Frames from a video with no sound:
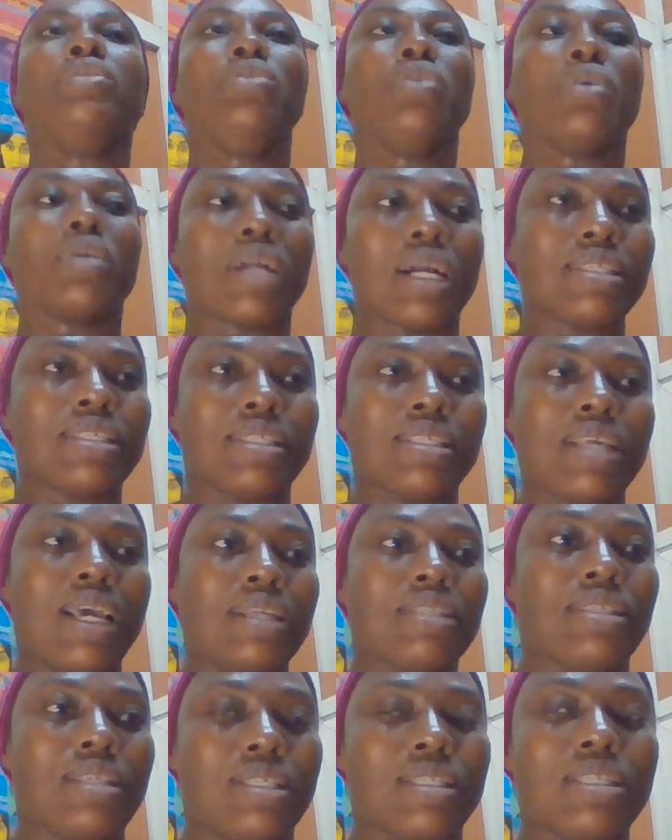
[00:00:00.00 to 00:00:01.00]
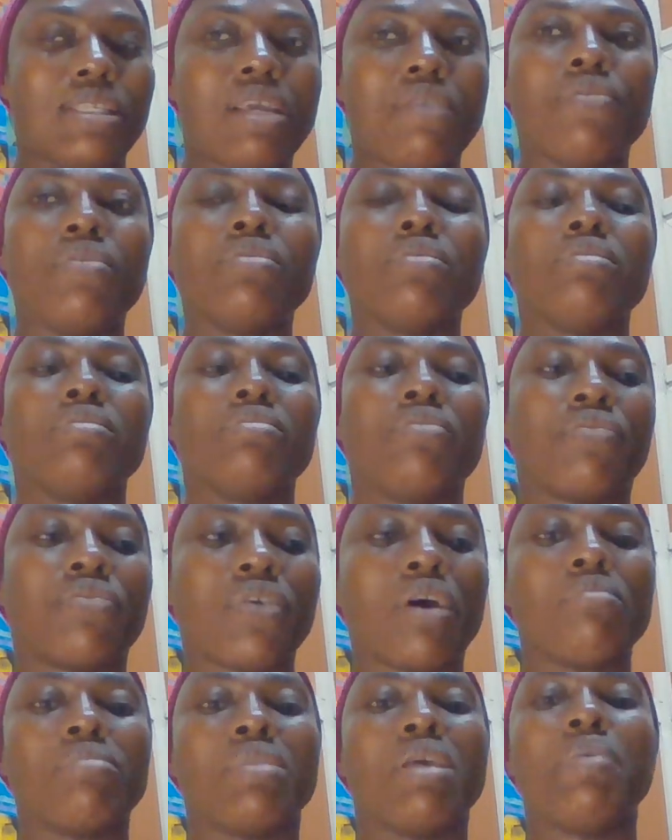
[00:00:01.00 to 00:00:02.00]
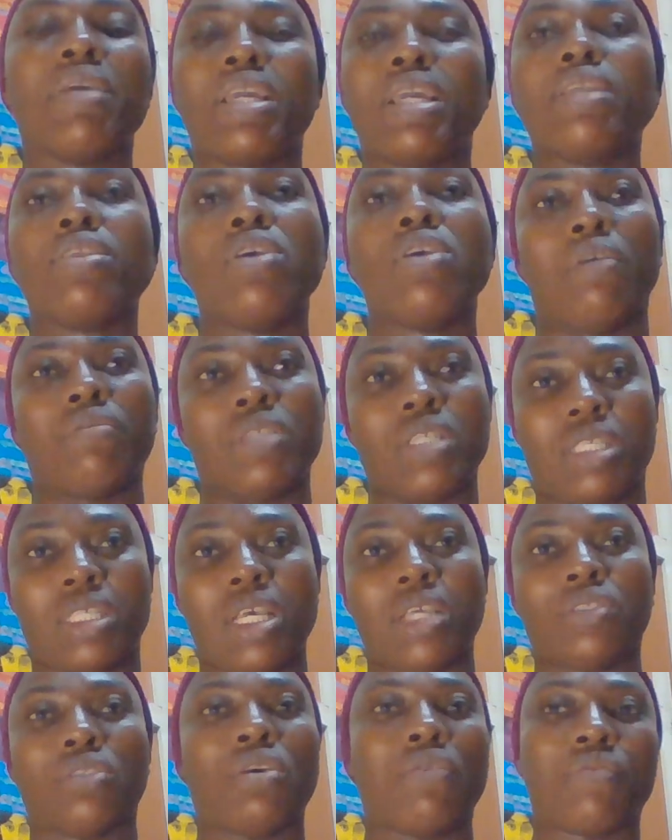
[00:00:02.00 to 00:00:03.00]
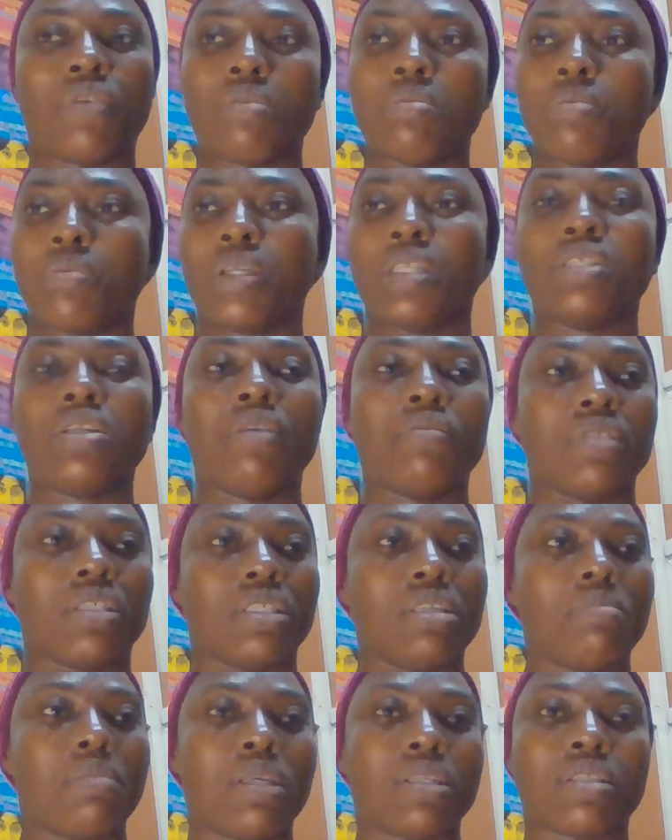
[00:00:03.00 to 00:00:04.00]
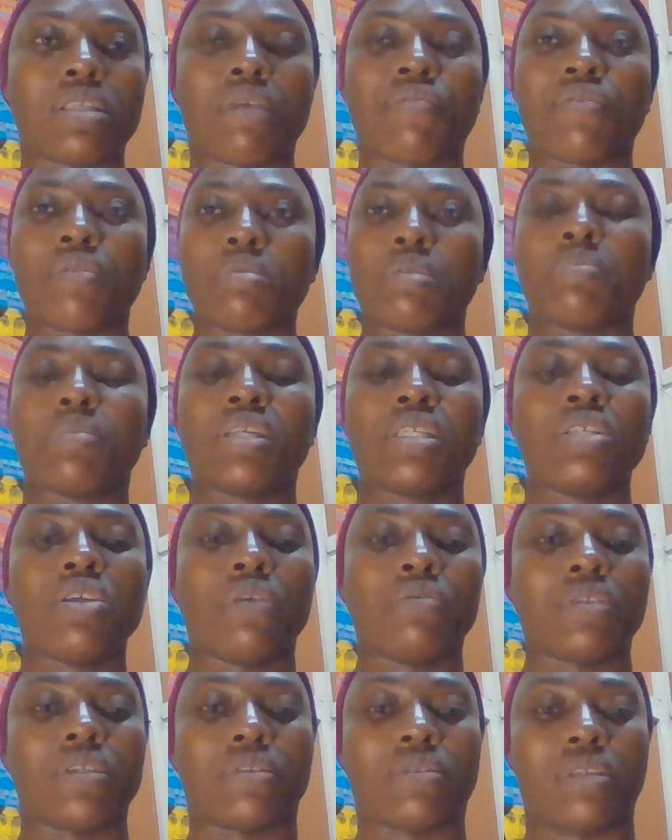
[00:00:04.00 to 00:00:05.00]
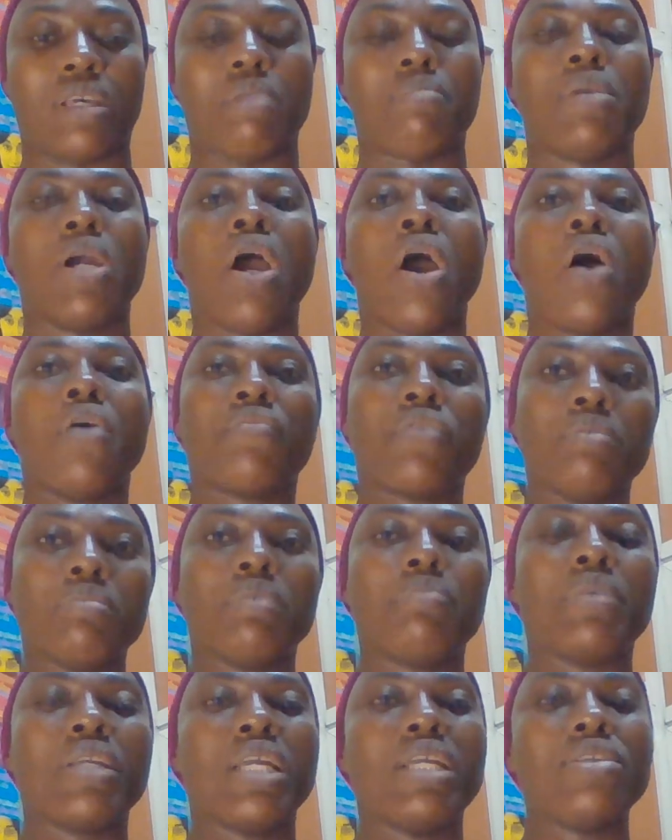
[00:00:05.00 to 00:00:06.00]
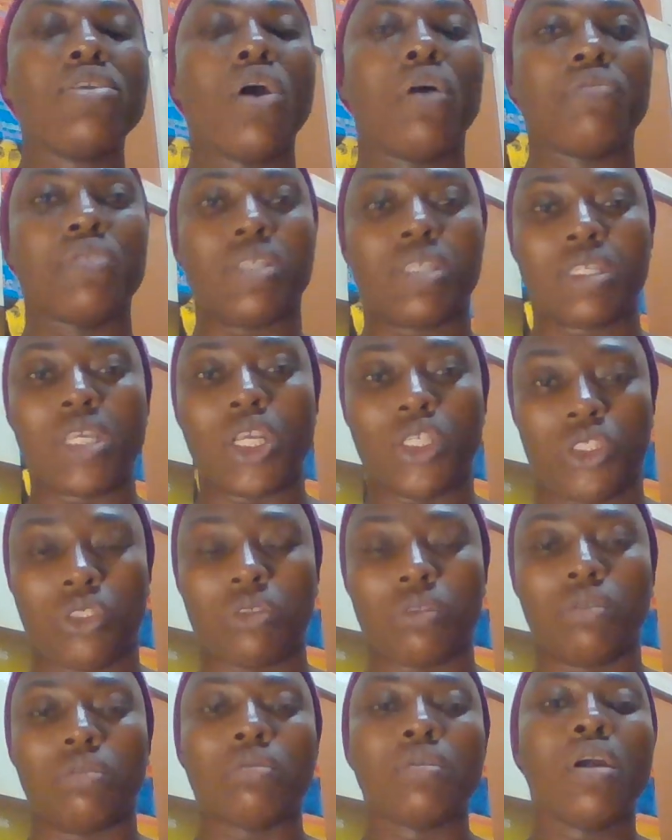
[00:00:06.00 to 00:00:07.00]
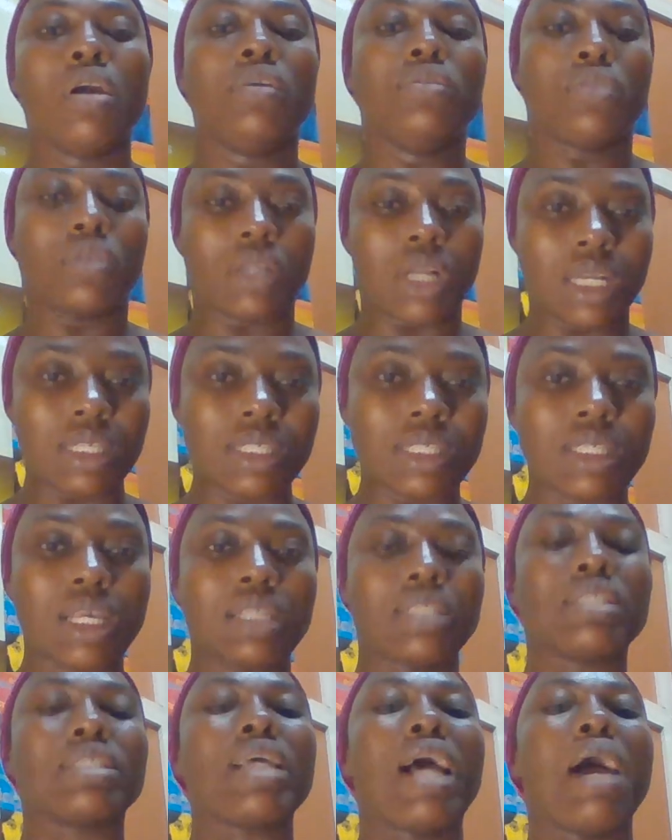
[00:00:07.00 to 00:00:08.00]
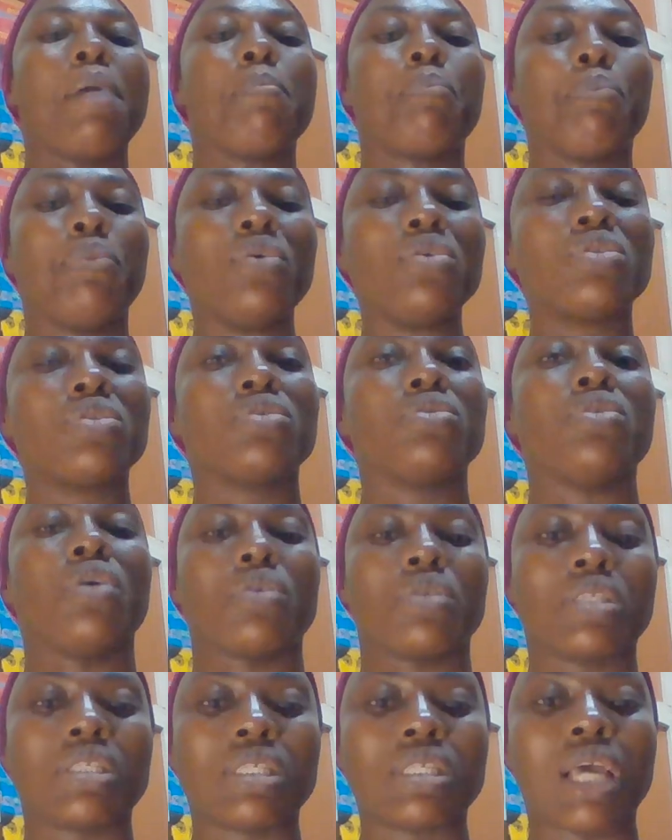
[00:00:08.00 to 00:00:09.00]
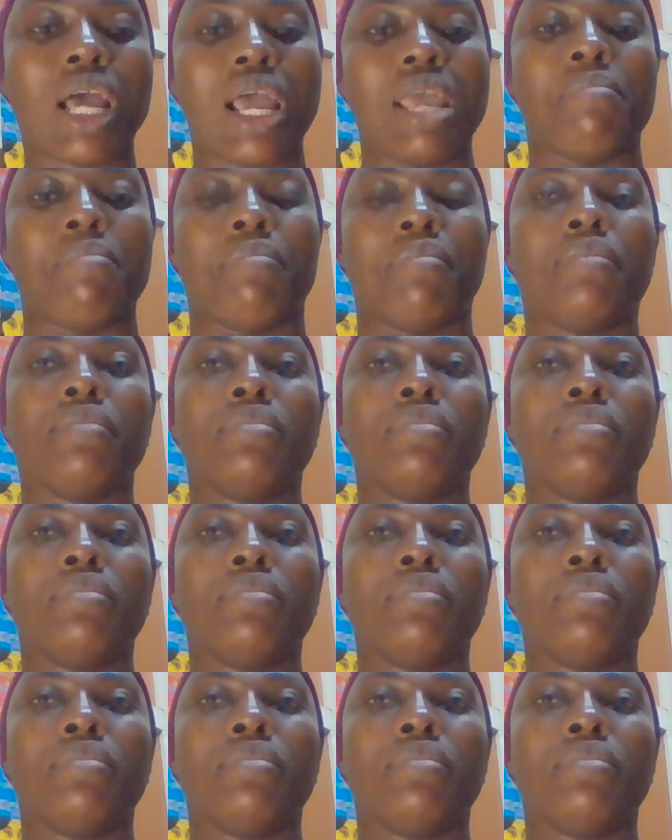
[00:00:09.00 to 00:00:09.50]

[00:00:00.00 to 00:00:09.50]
You can set it even from the beginning of the session, from the beginning of the semester, from the beginning of the term, from the beginning of the session. You can set it and put your time.